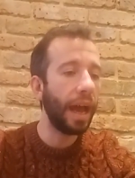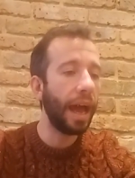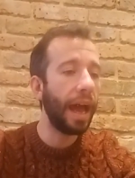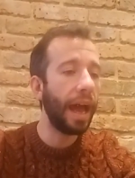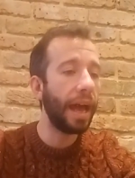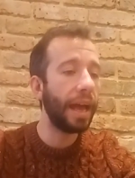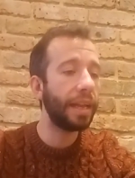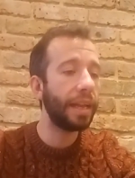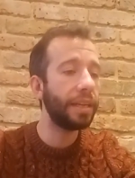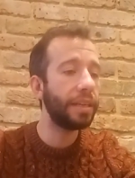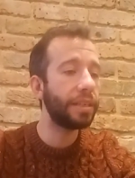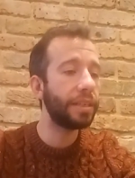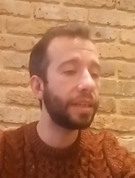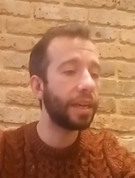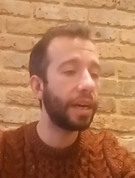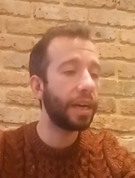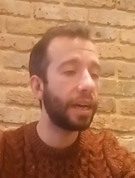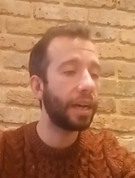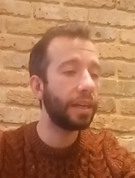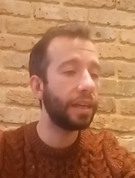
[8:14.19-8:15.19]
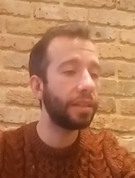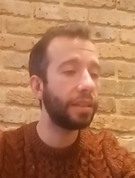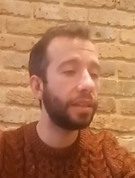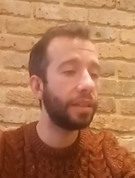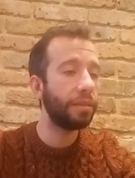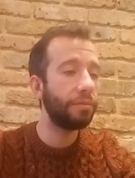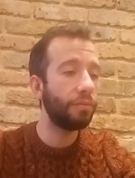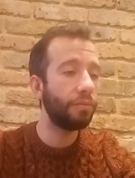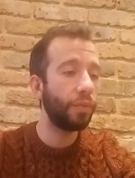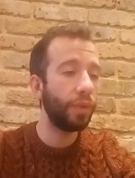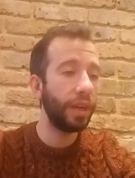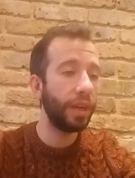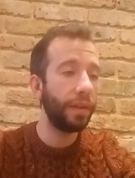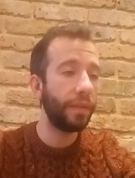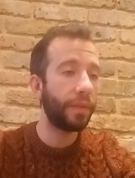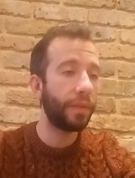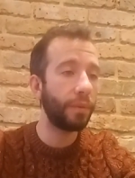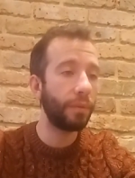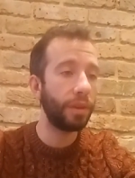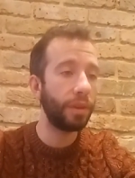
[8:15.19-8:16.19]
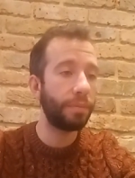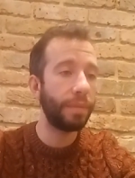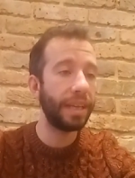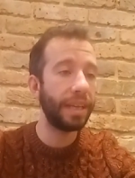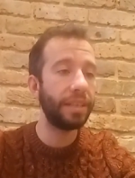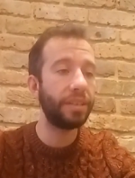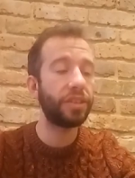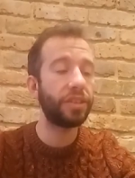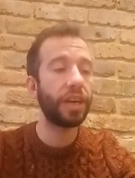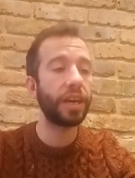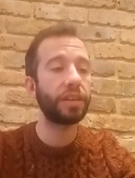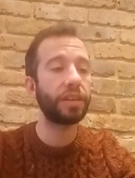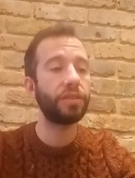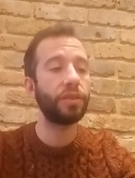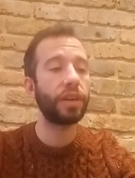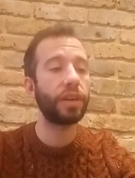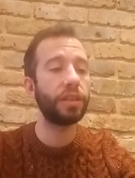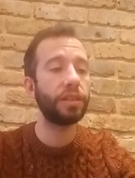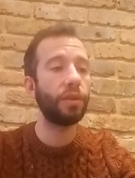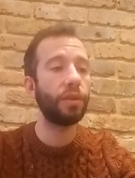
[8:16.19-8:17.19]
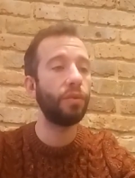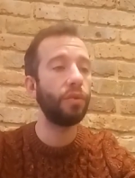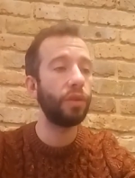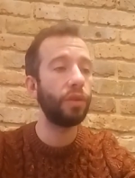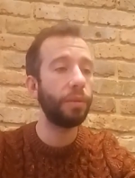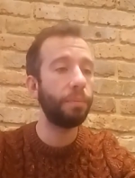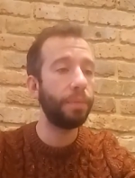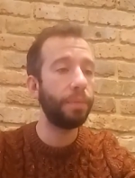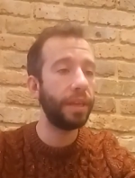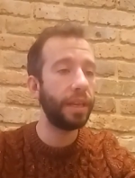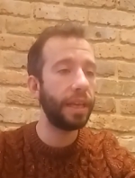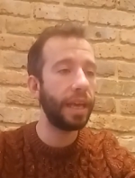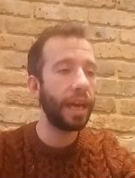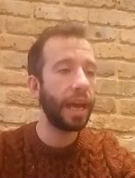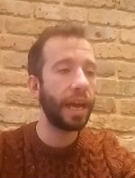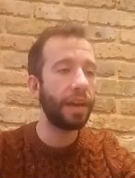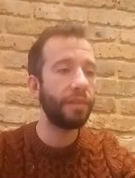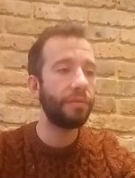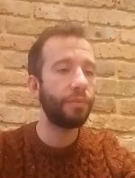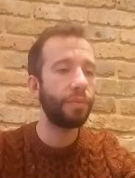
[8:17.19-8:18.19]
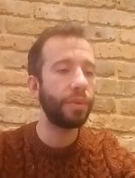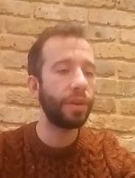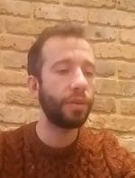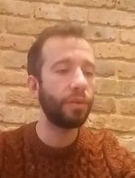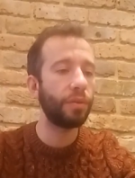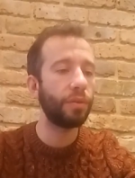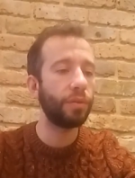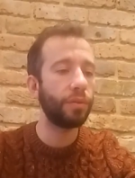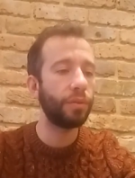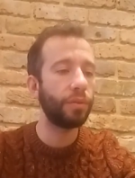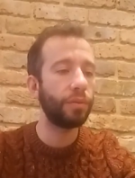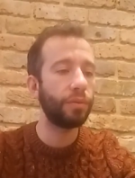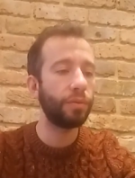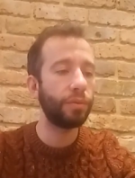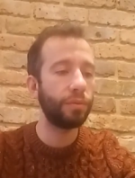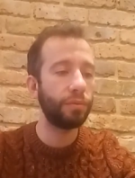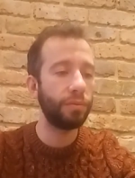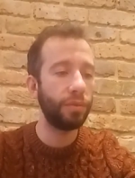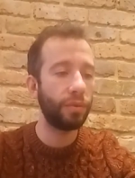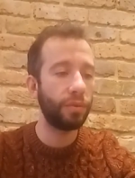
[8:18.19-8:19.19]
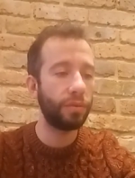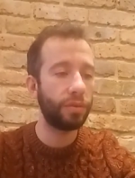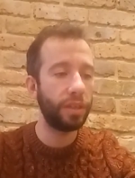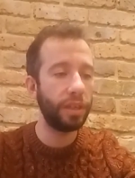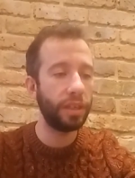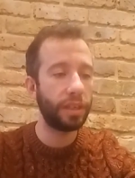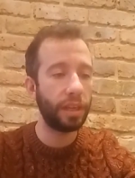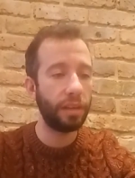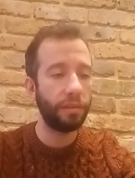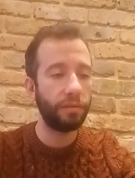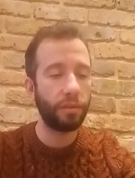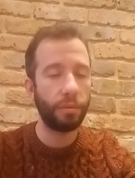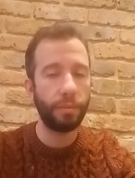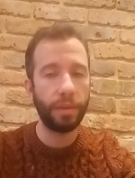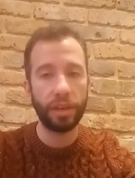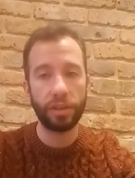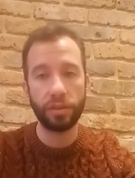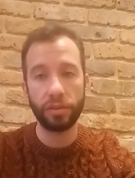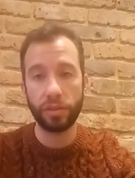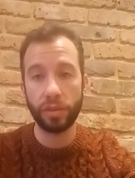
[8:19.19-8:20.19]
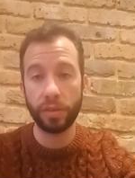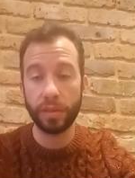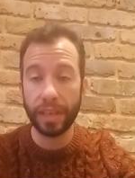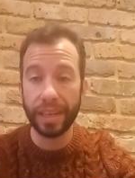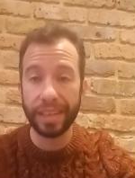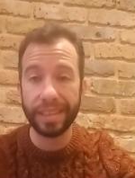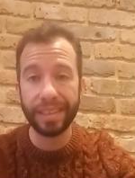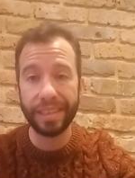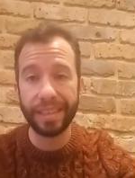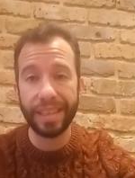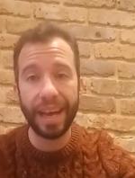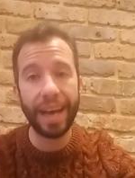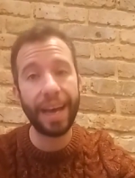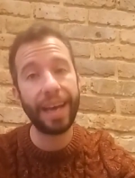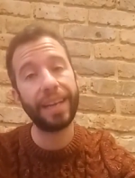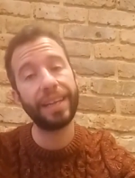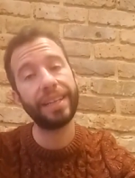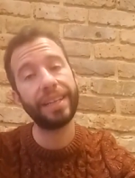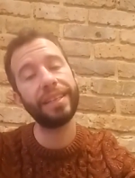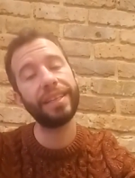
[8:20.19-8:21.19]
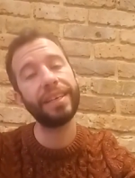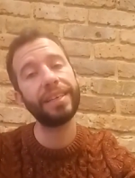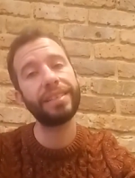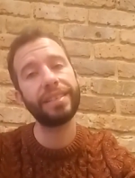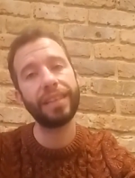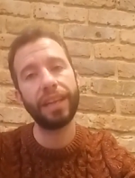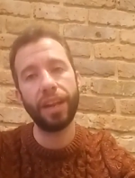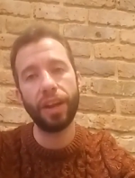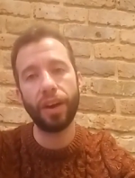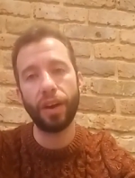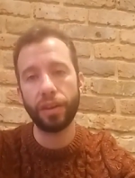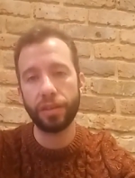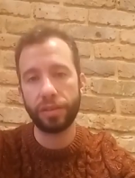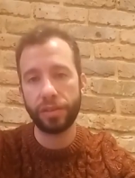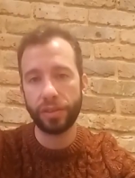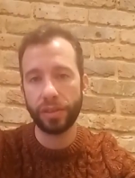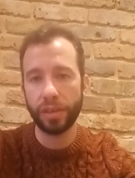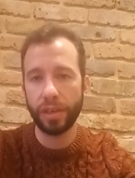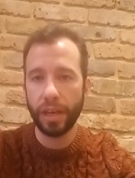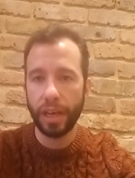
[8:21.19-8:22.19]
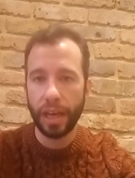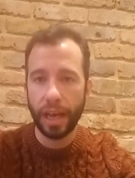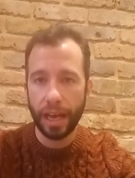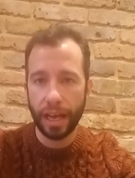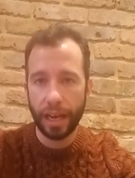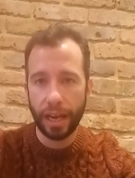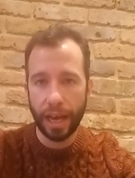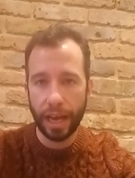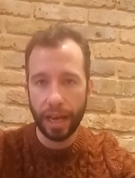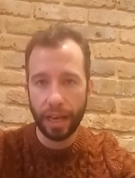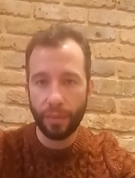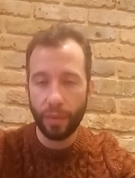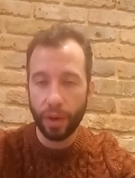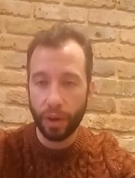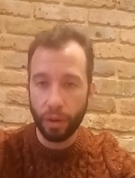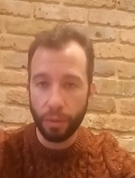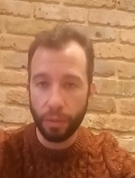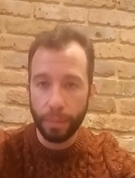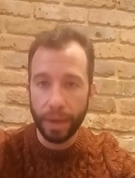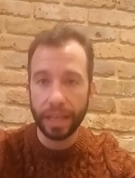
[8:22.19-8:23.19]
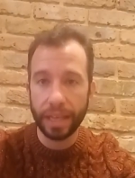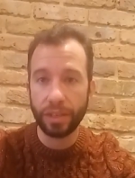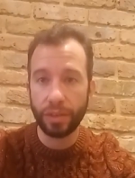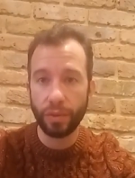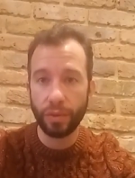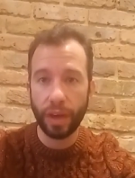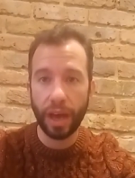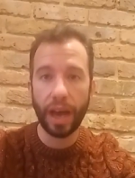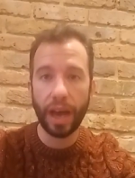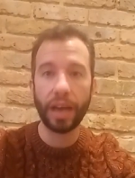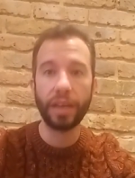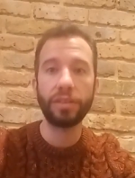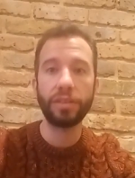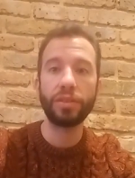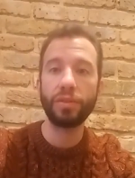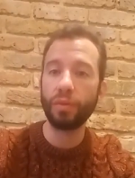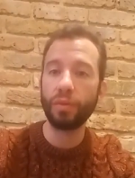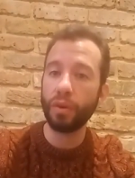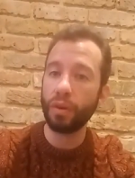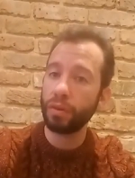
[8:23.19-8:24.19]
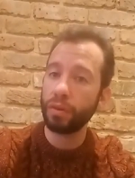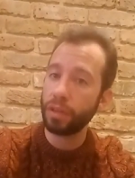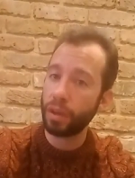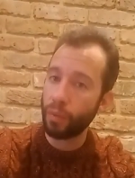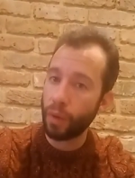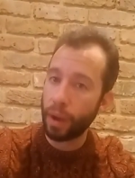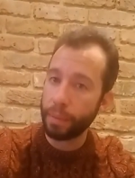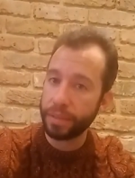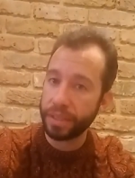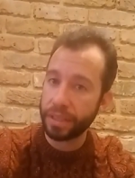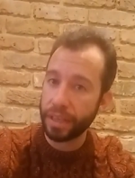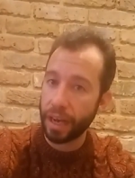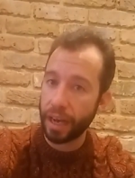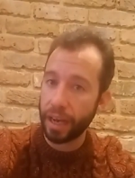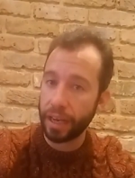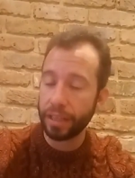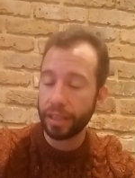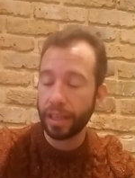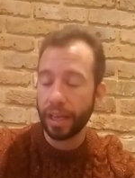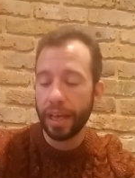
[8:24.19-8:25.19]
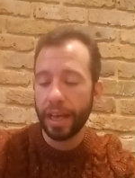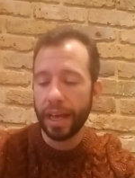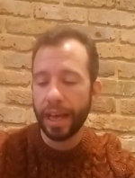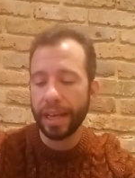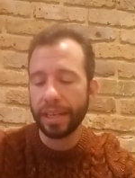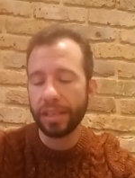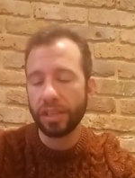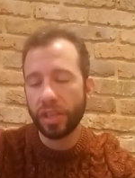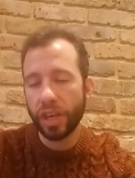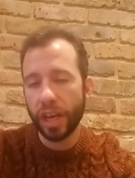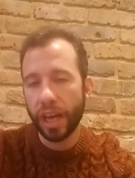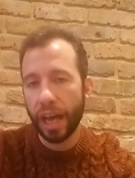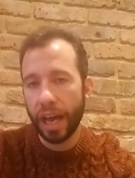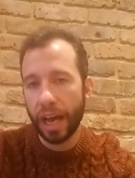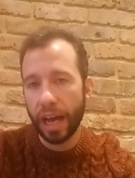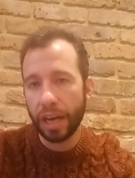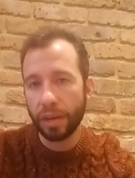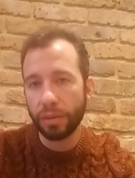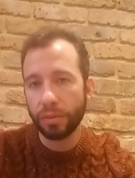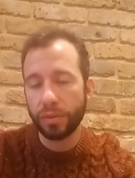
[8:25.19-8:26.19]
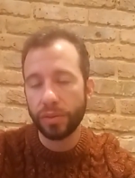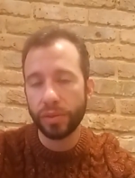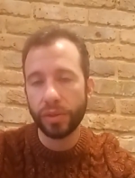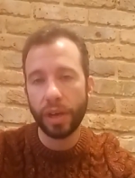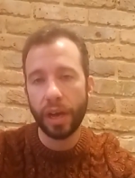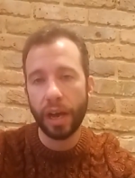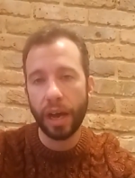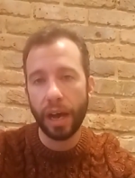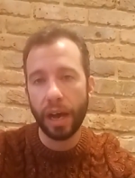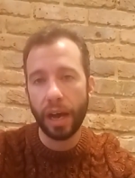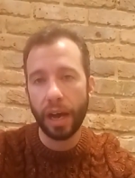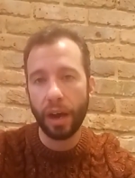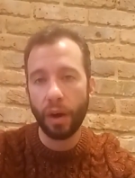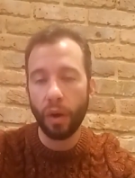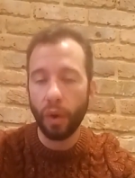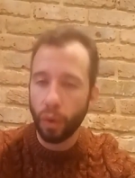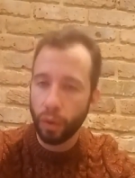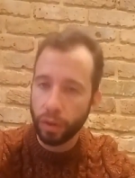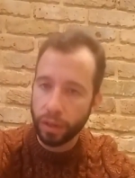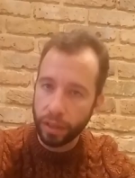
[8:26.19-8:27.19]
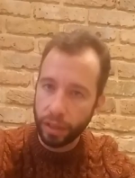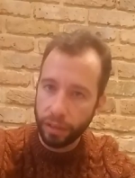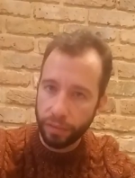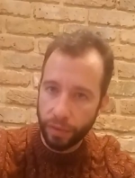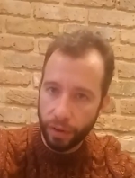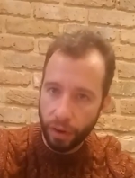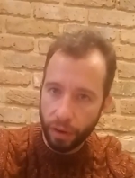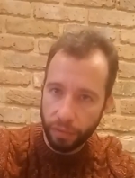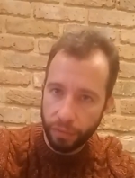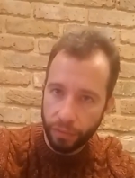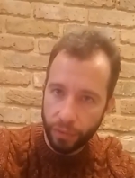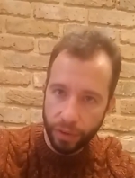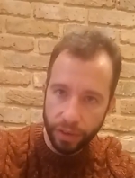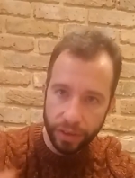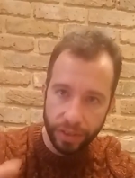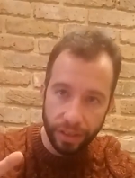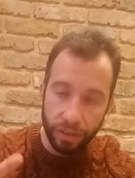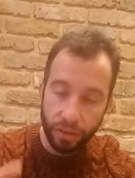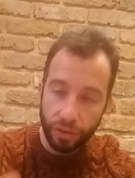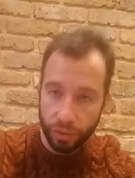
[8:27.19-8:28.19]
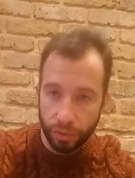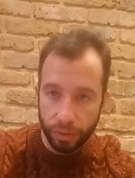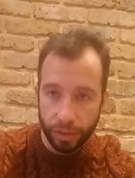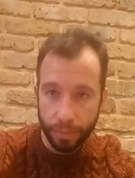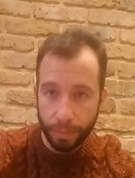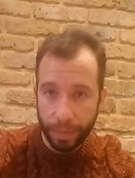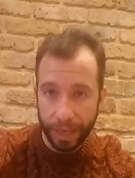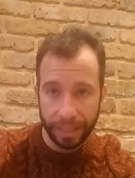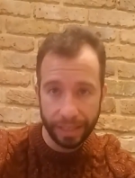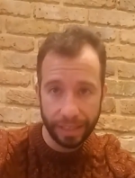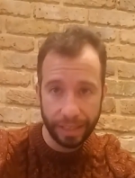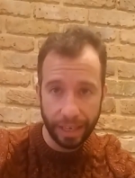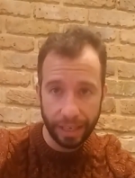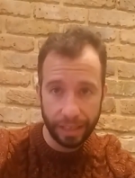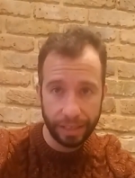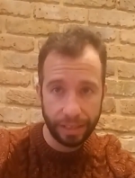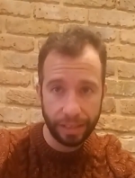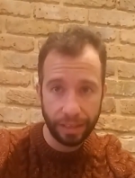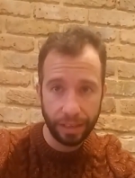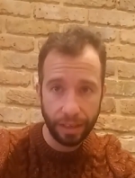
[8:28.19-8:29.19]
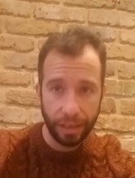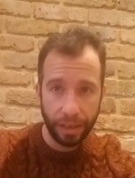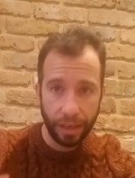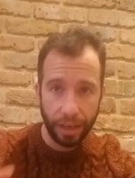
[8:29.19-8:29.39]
and uh, with with MediChecks, you can download a PDF with all your detailed information. So that that that's a lot and I recommend you guys to go on their website and check out uh, all the different offers and choose the best test